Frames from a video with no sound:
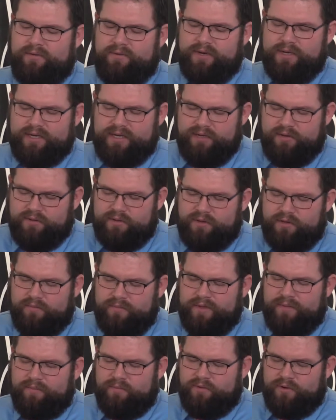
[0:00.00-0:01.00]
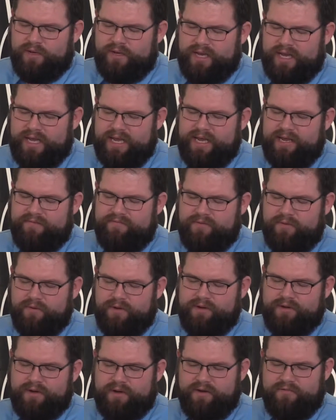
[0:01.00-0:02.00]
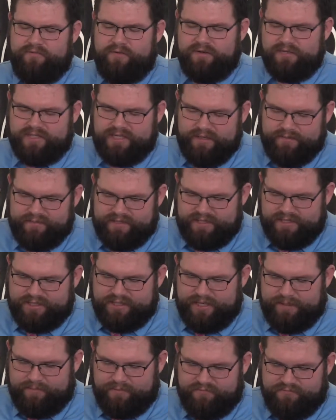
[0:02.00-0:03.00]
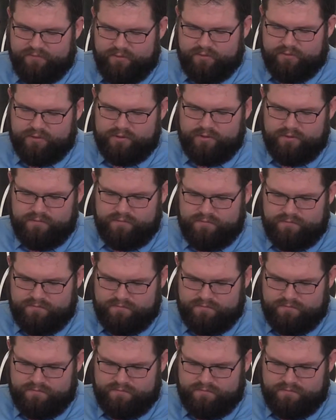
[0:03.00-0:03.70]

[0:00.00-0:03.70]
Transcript: want to deal a little bit more today. If you would turn to 1 Timothy chapter 4.